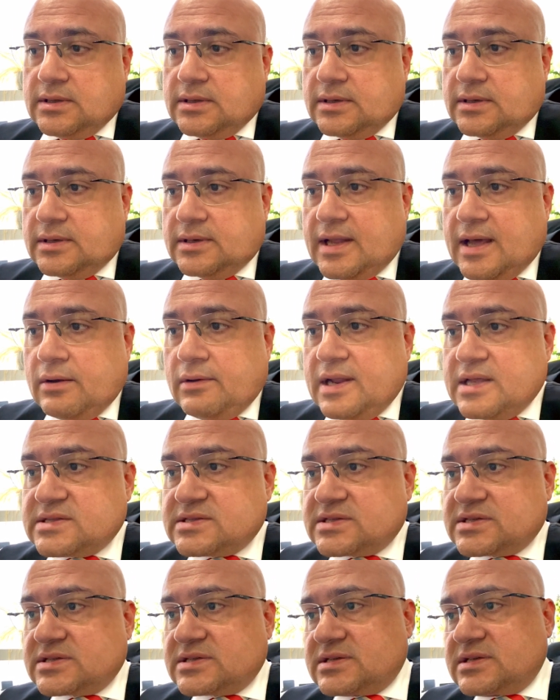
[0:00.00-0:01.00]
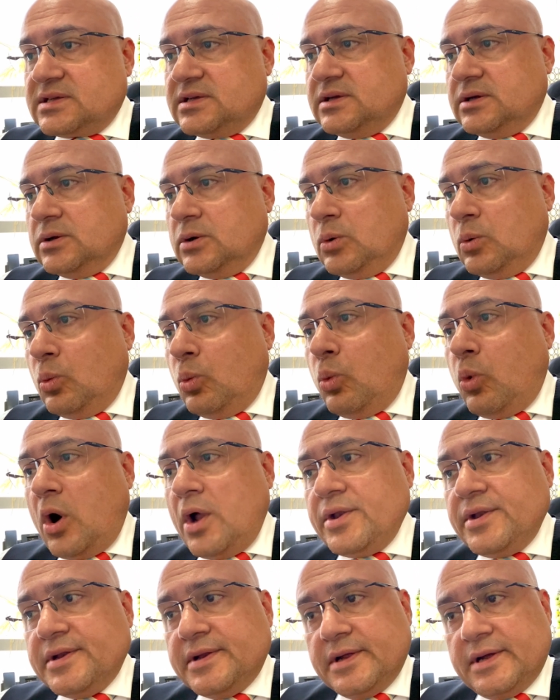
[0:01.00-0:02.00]
Now let's
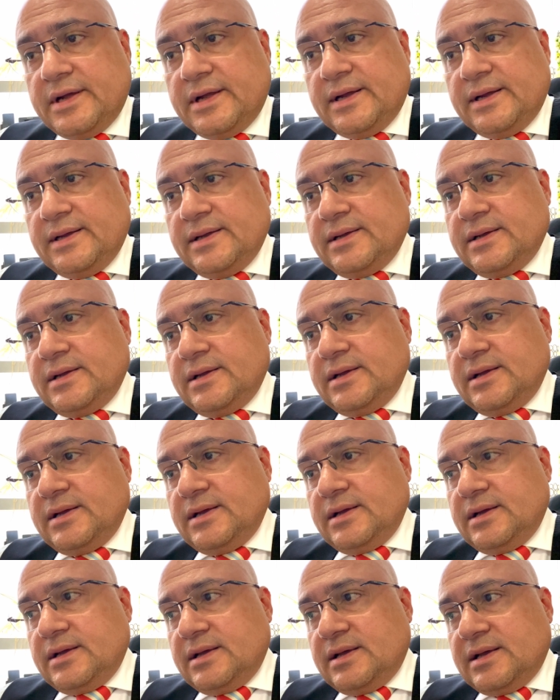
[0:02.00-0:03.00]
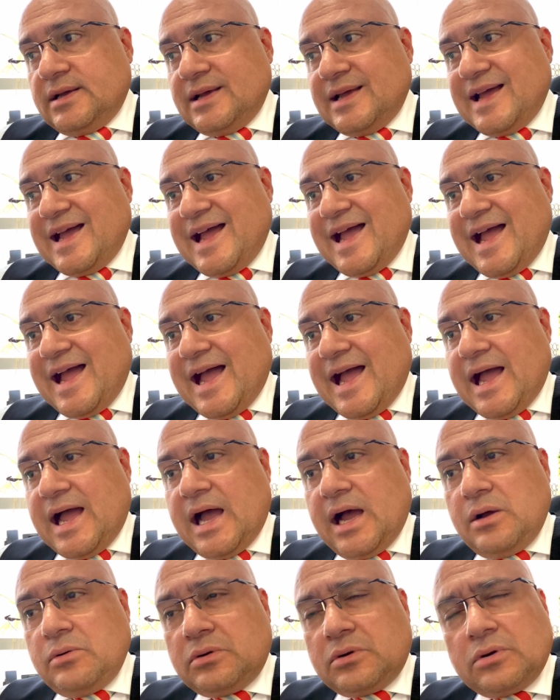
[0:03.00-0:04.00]
wonder,
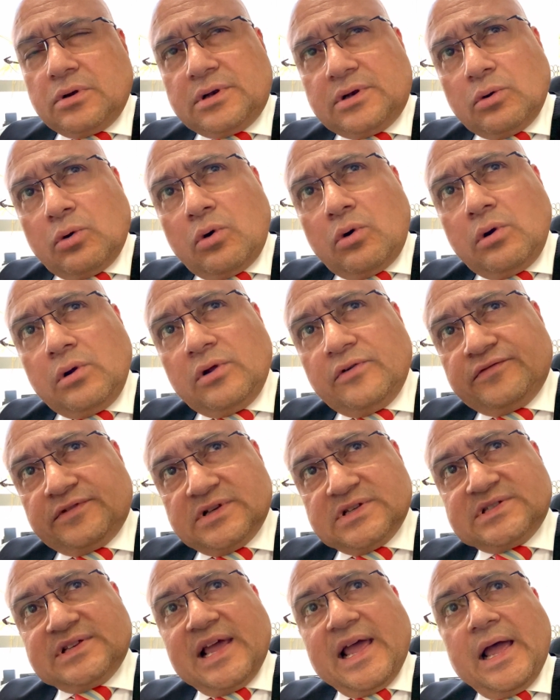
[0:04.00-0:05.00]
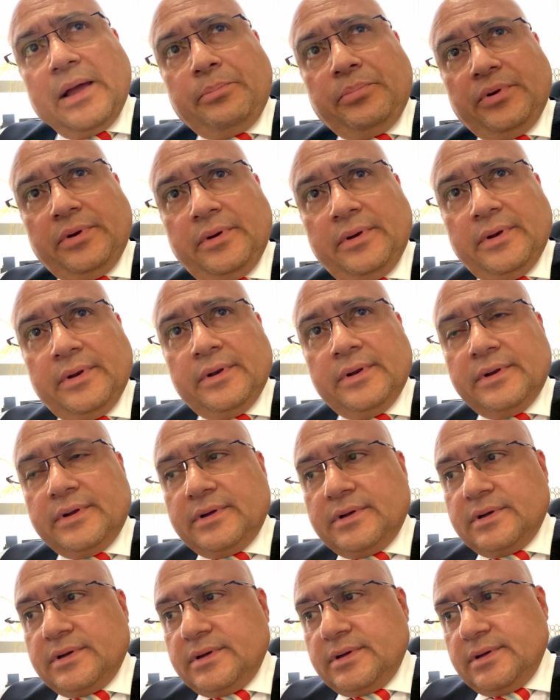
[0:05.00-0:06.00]
how could all of this happen
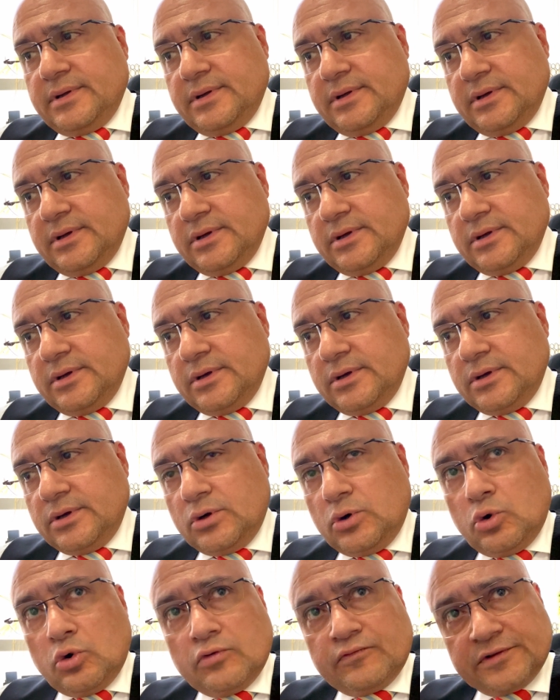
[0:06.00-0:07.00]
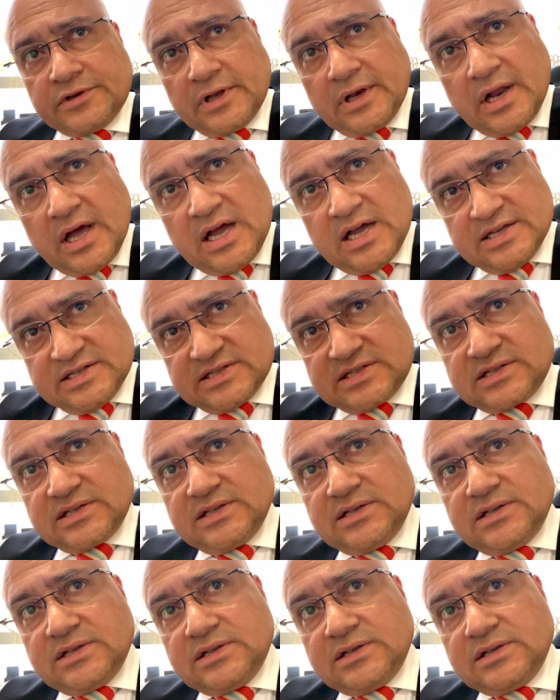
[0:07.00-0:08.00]
over the
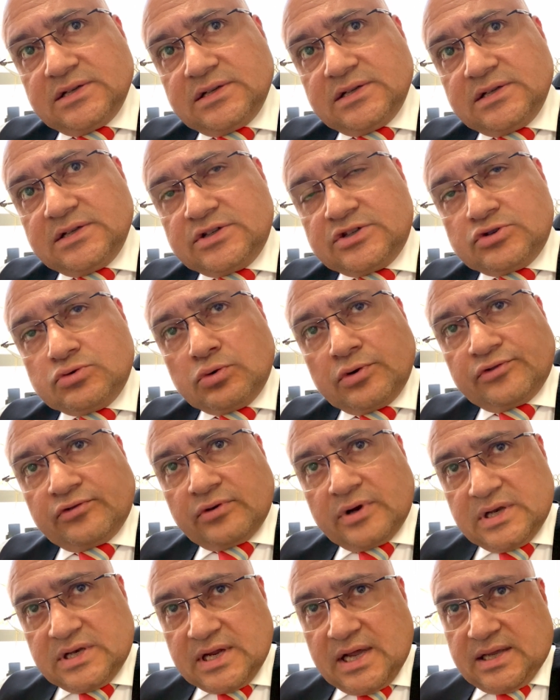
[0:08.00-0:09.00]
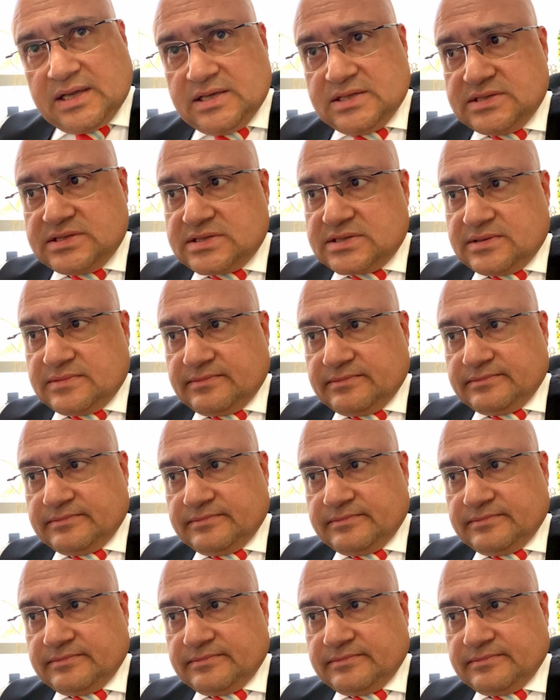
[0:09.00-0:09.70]
last 2 or 3 decades?